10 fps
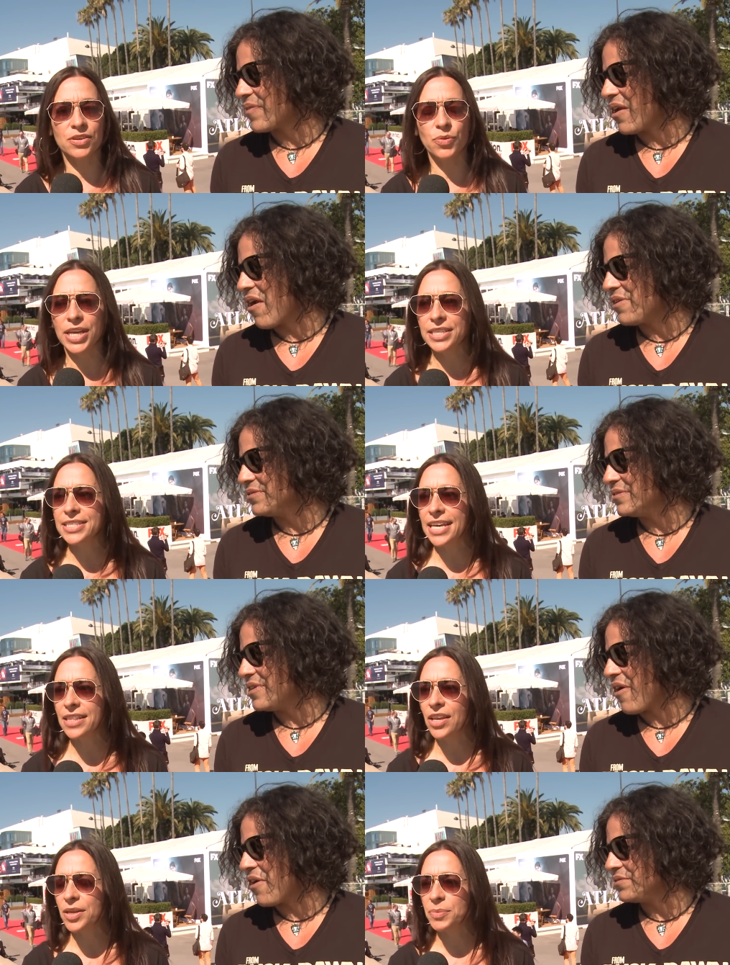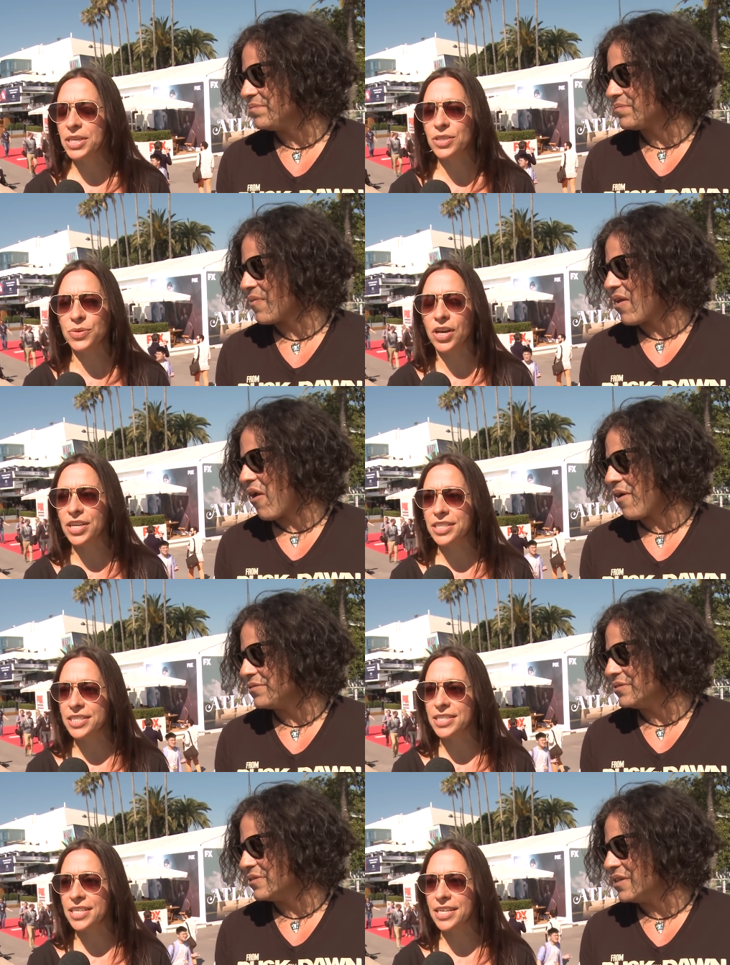Speaker 1: great deadline because we got
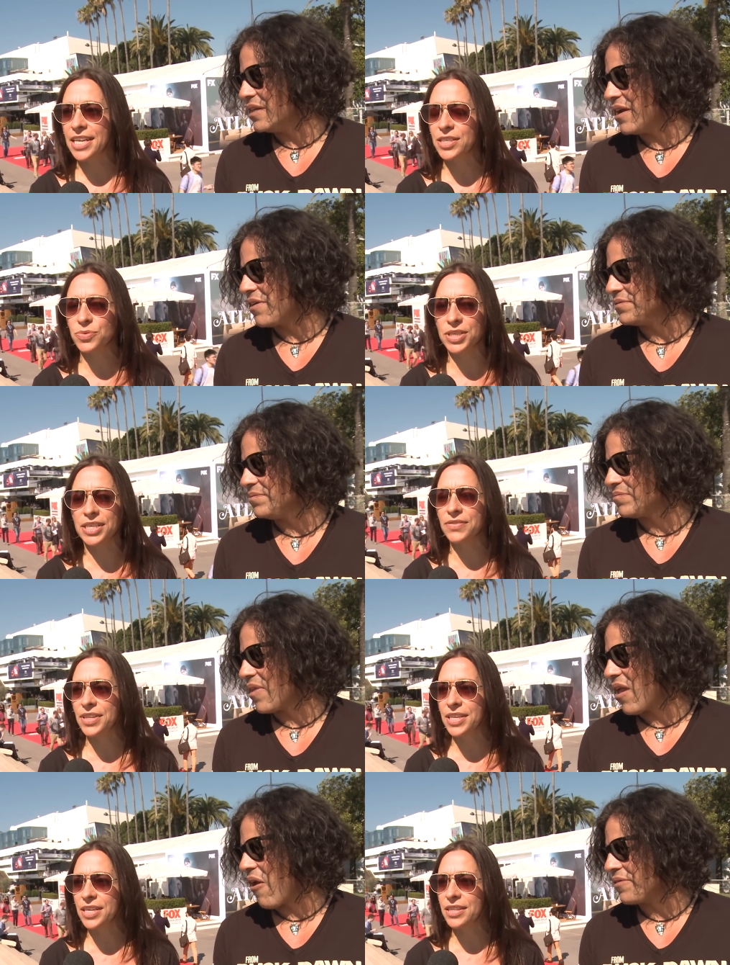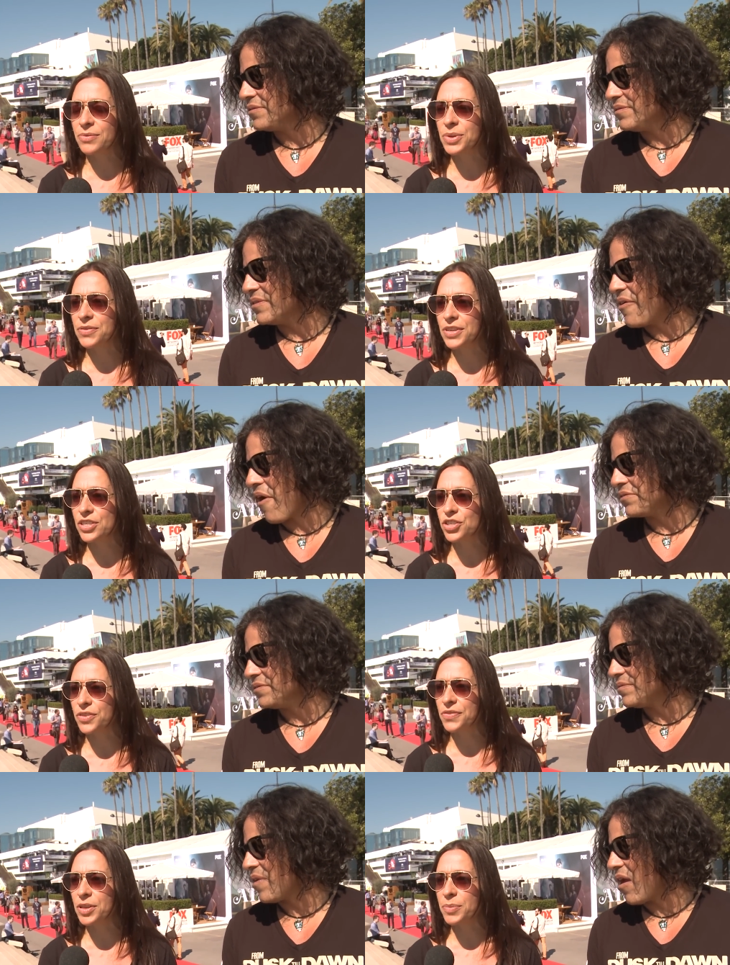into Sundance. We didn't even think that we'd finish
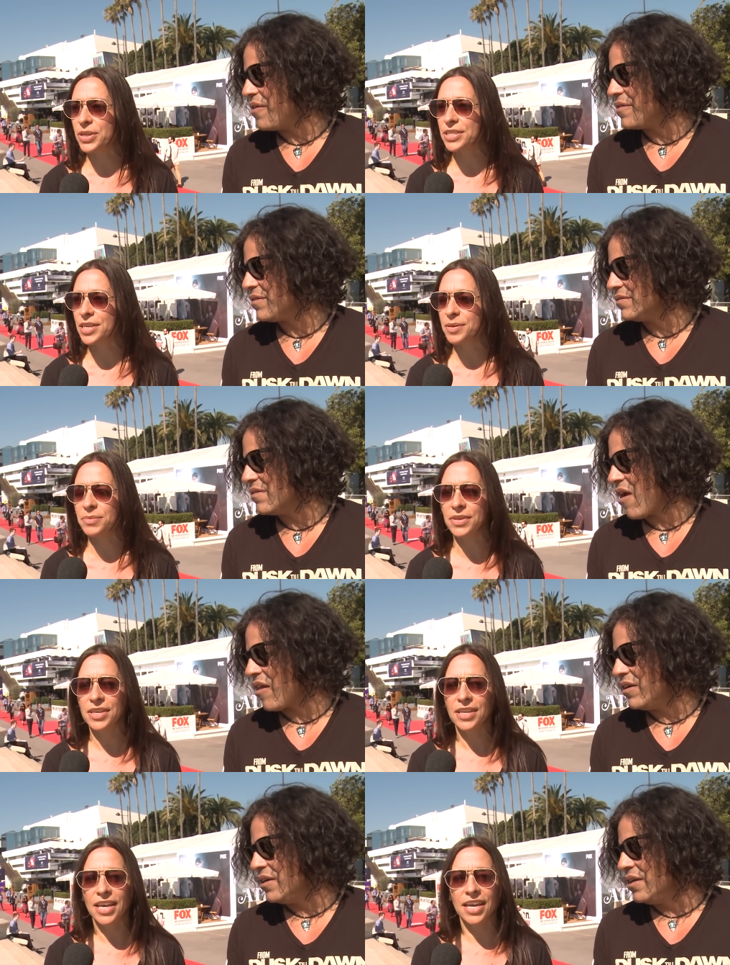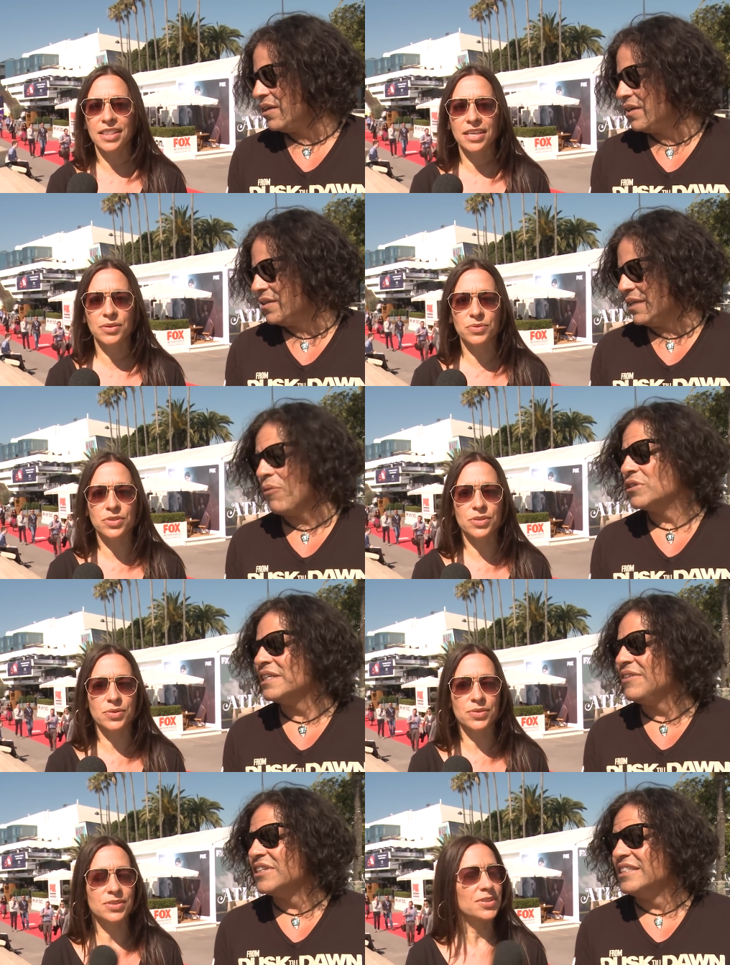the film on time. Oh, wow. And then yeah, it so
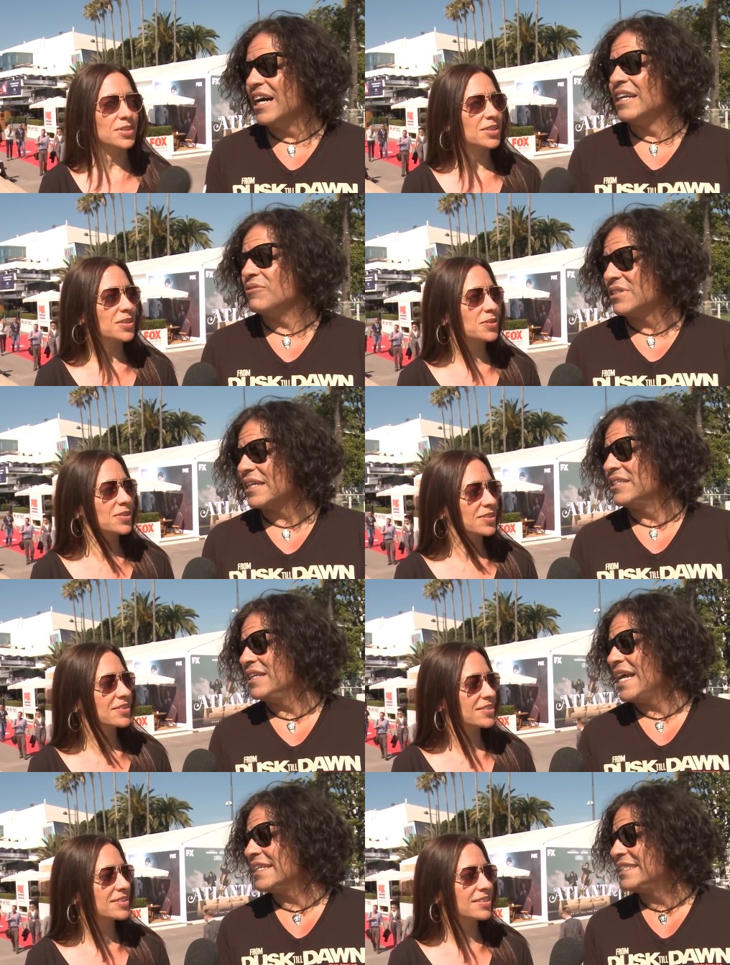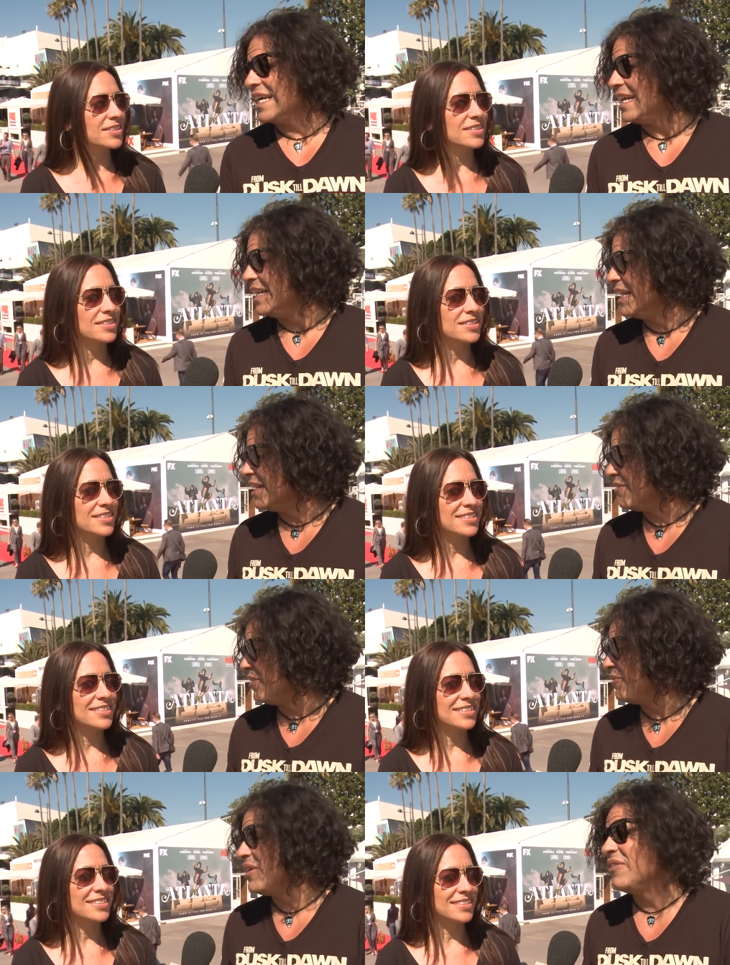wasn't even
Speaker 2: done. It was like Sundance said it, and then it,
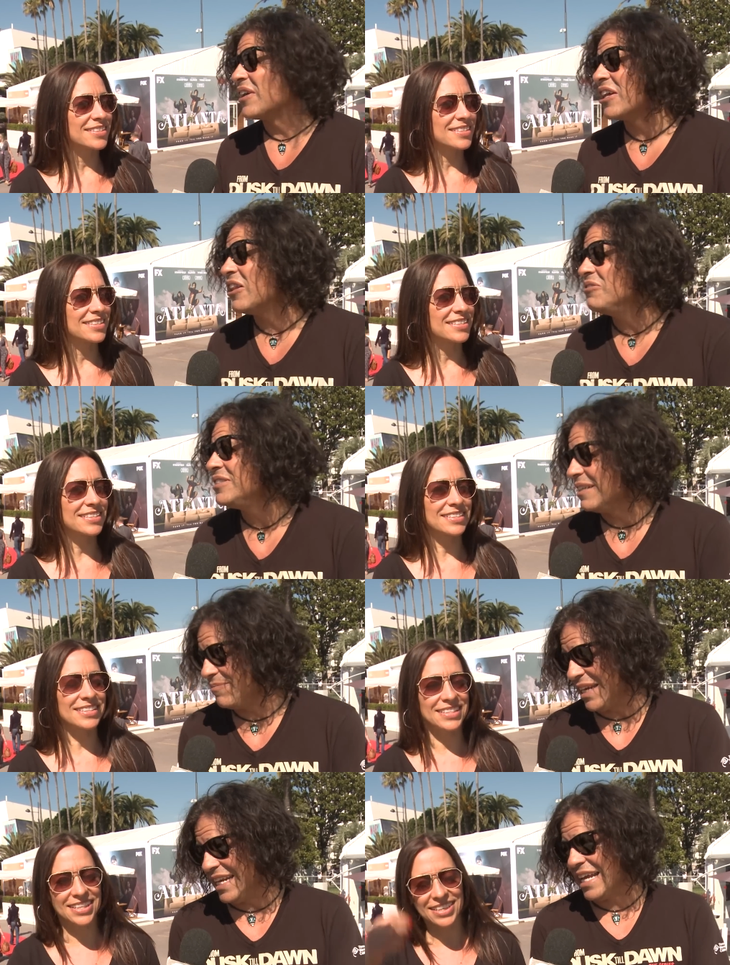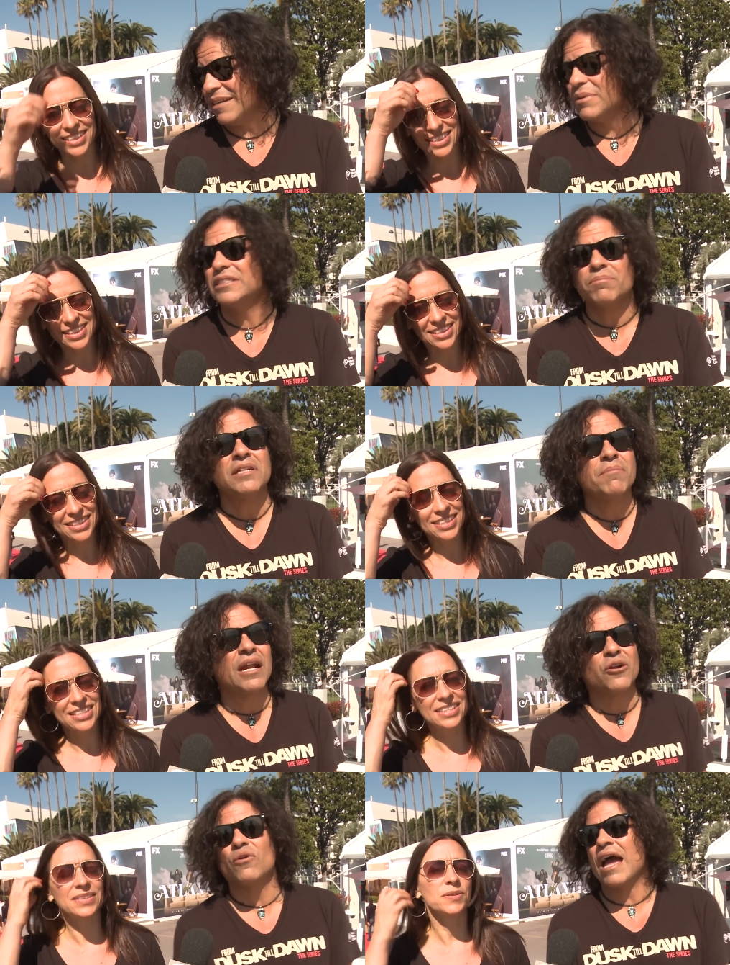we weren't even close to it being yeah. edited. But something
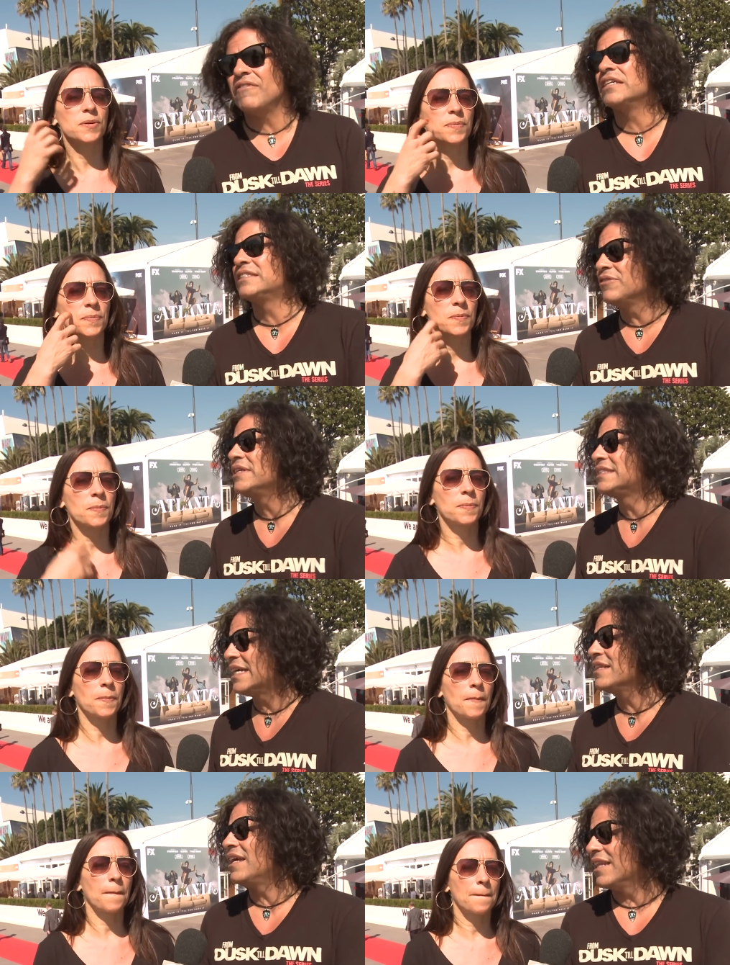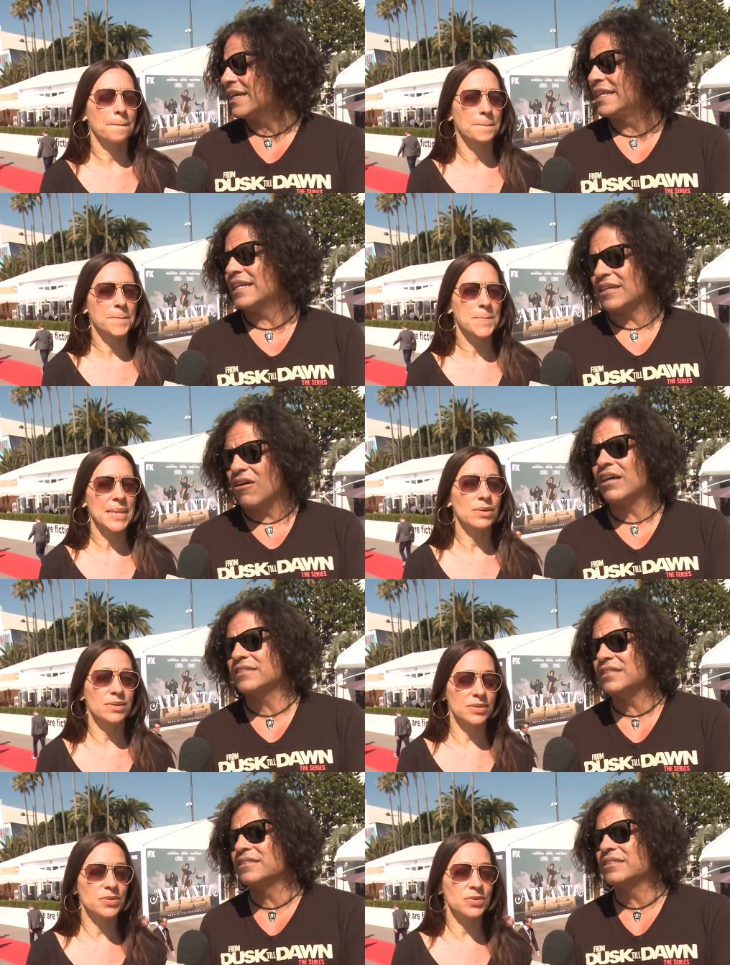about a, having a serious deadline like that that caused us